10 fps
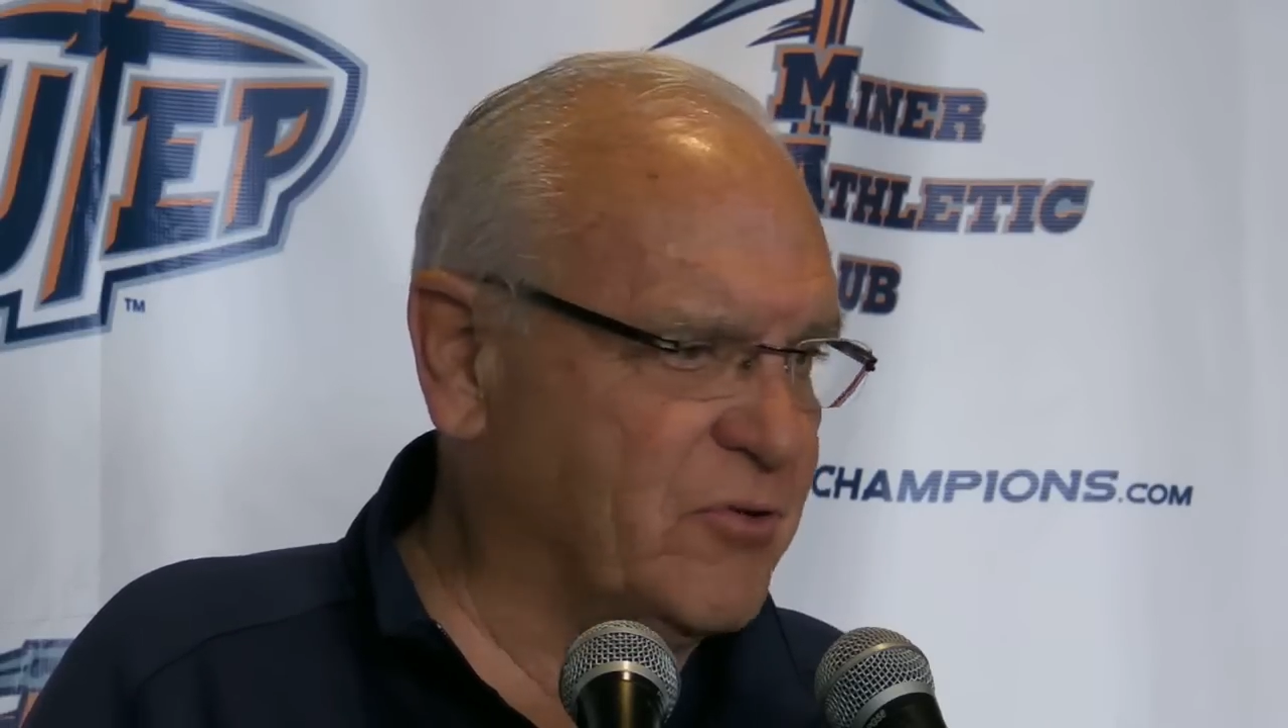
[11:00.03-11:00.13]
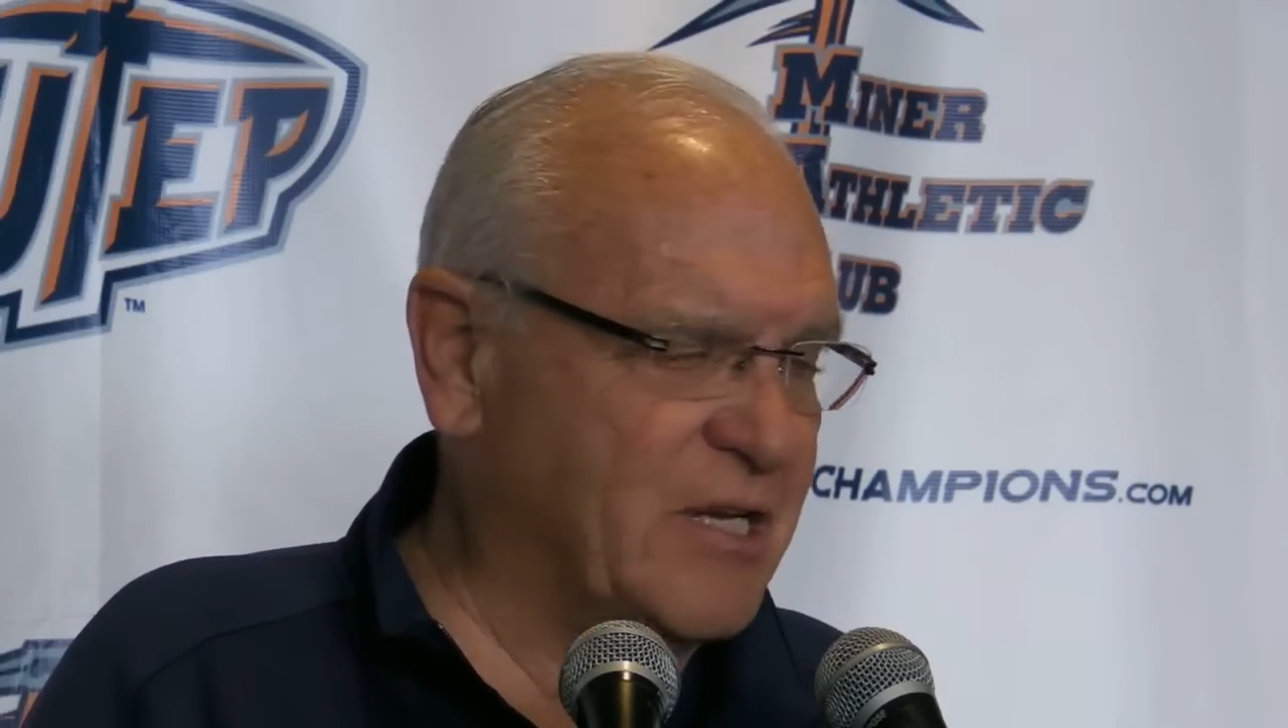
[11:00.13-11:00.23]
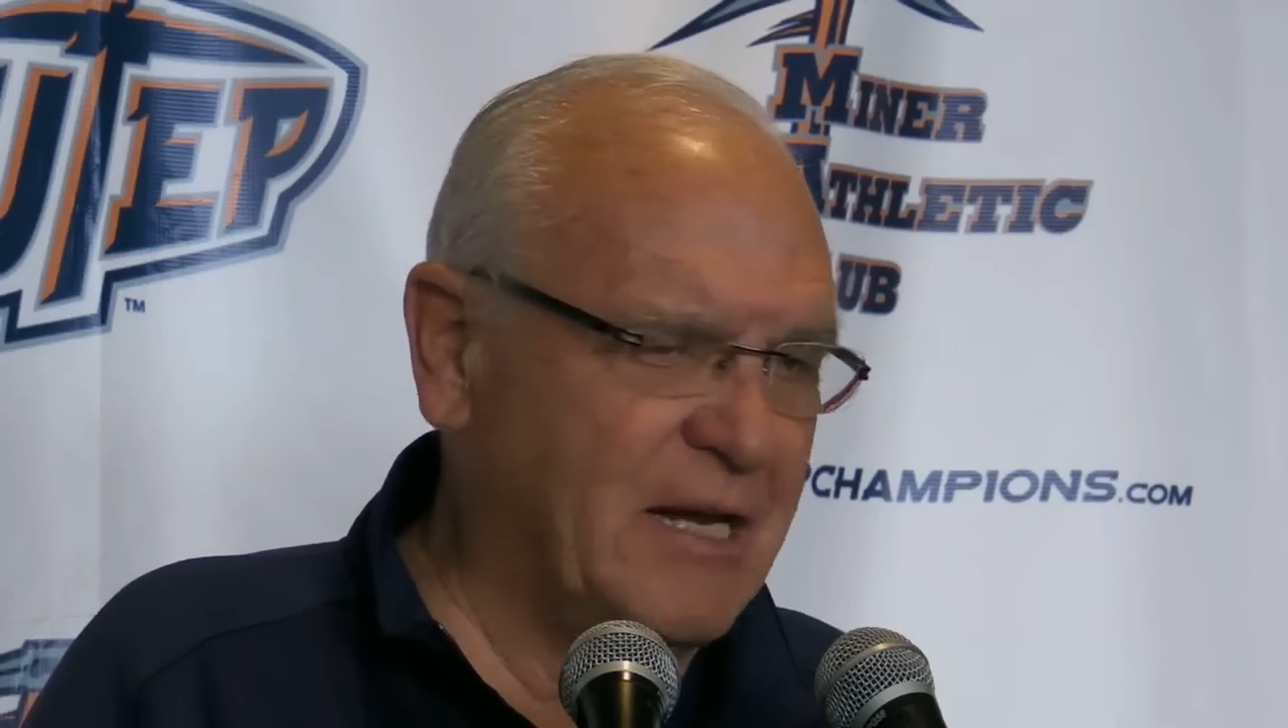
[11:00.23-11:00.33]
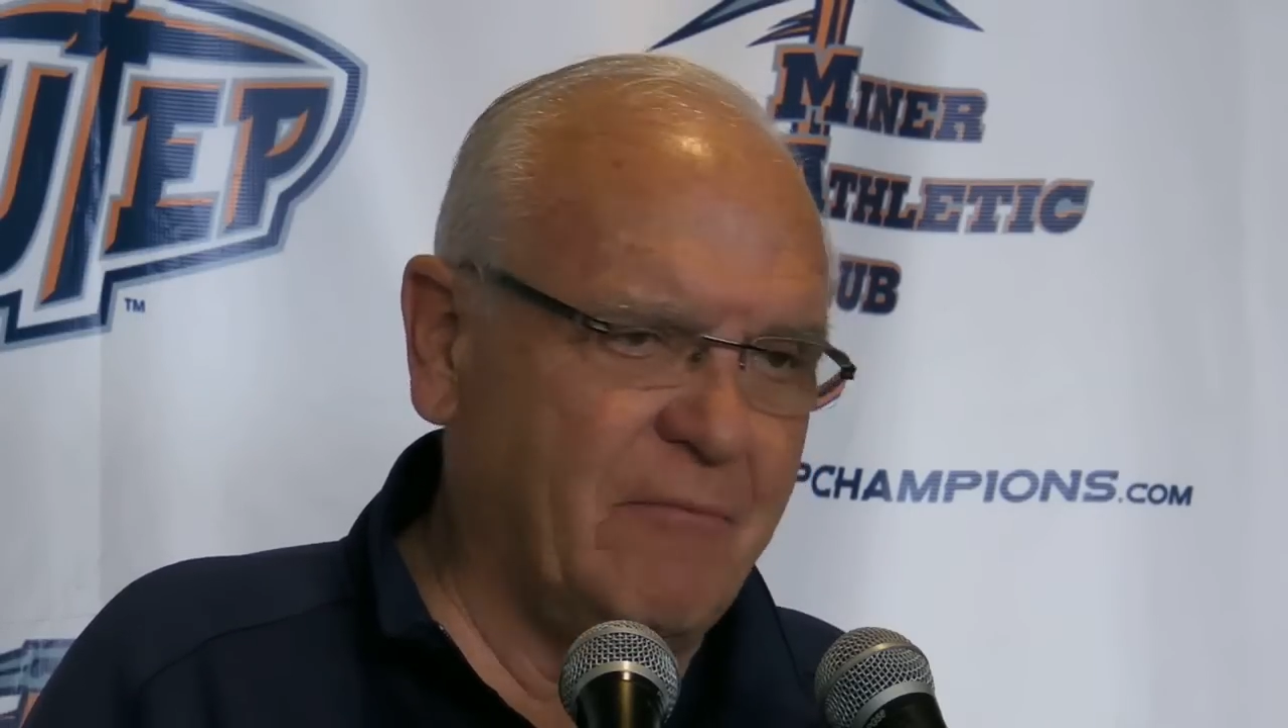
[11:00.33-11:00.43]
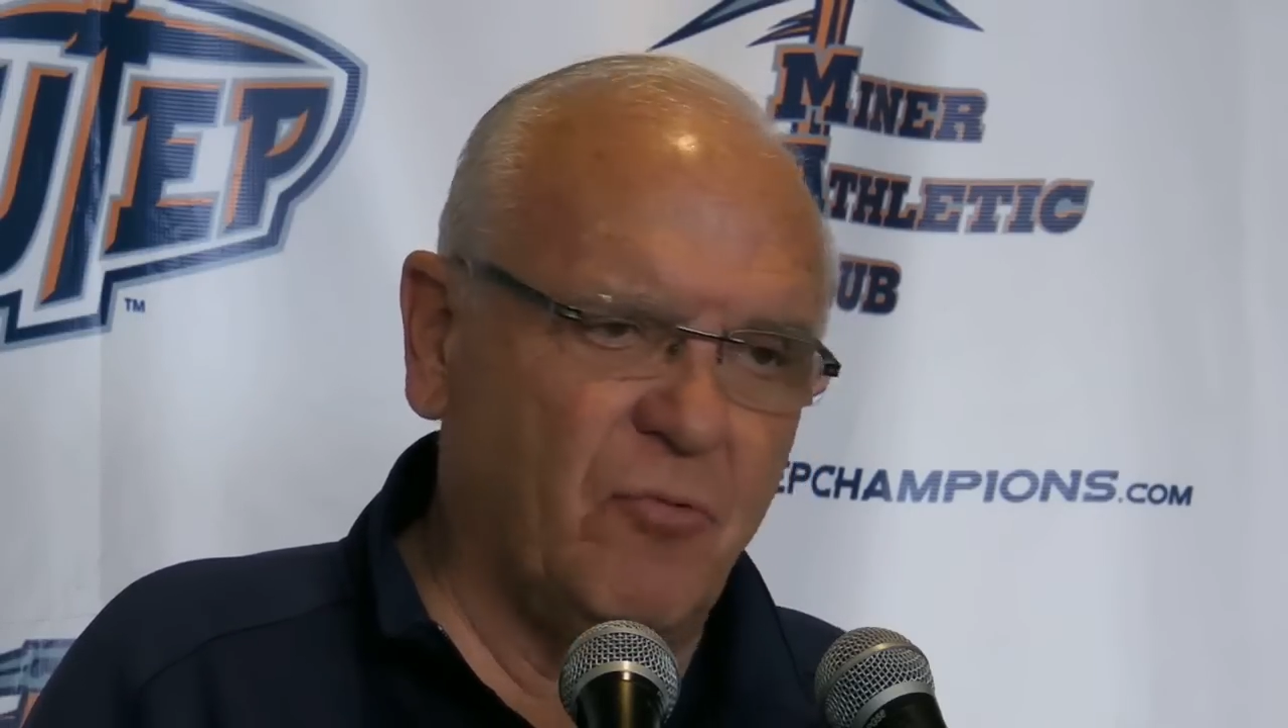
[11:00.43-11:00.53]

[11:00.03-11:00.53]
or team